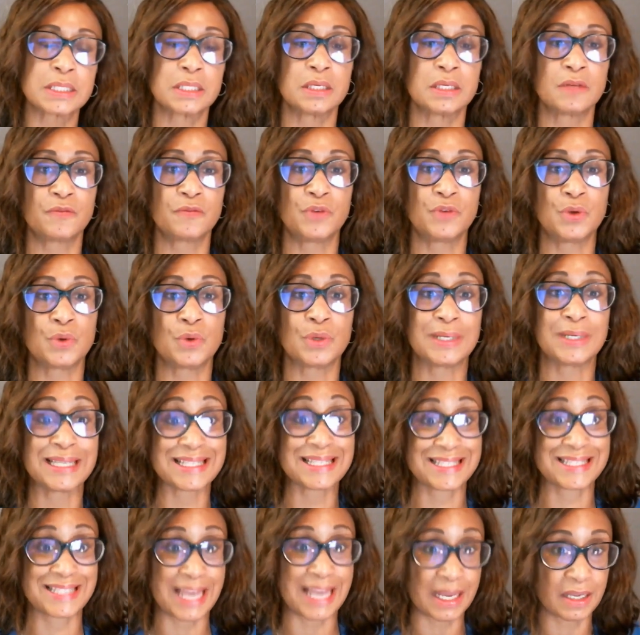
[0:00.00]
And if you're an
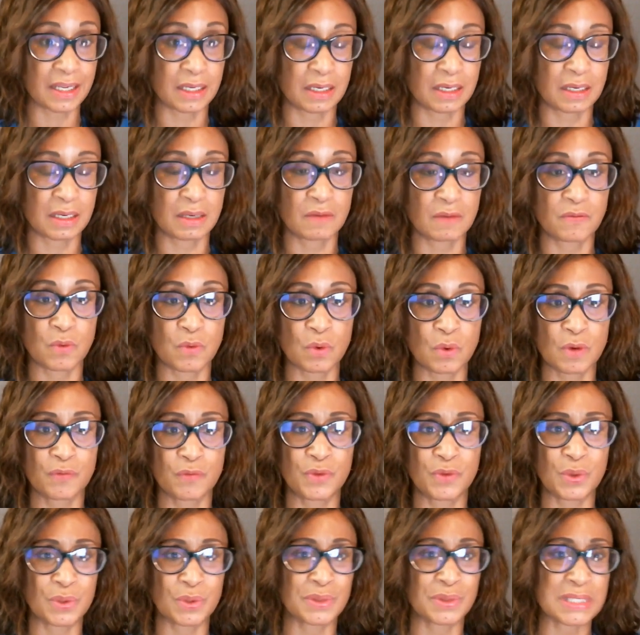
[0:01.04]
executive or
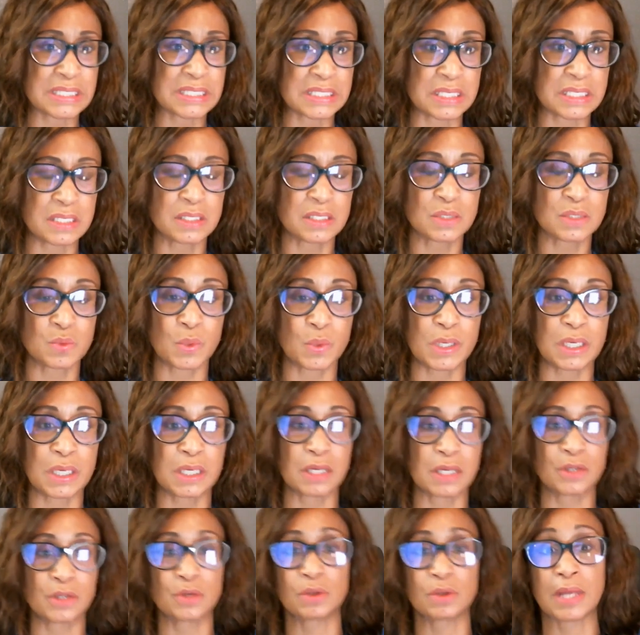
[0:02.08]
if you're in the
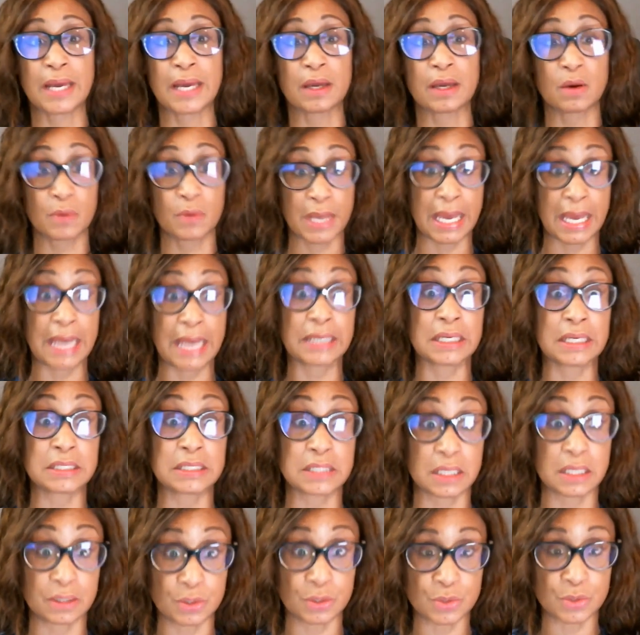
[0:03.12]
C-suite and you're like, okay, I
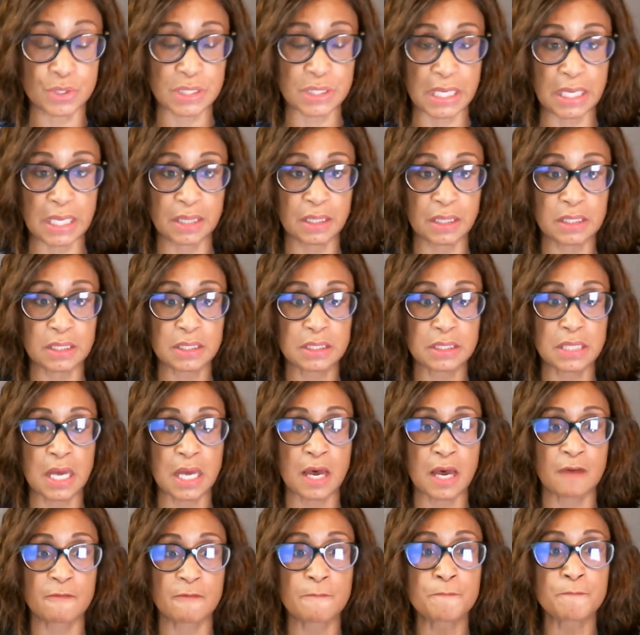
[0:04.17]
need to understand this
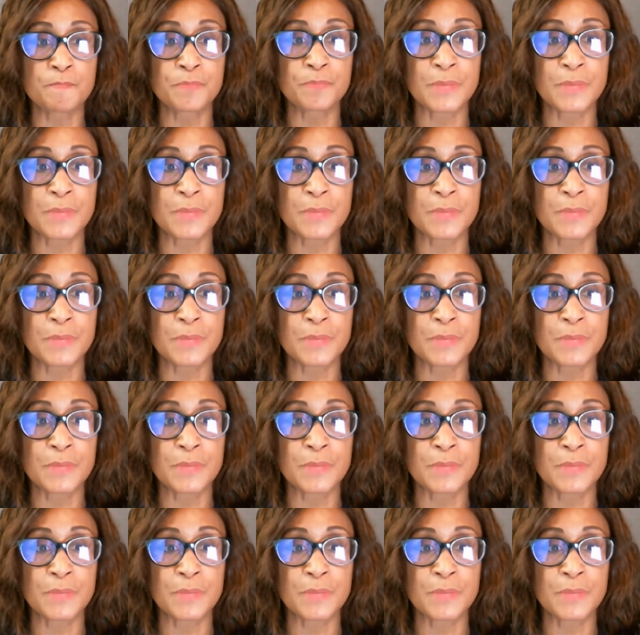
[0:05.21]
stuff,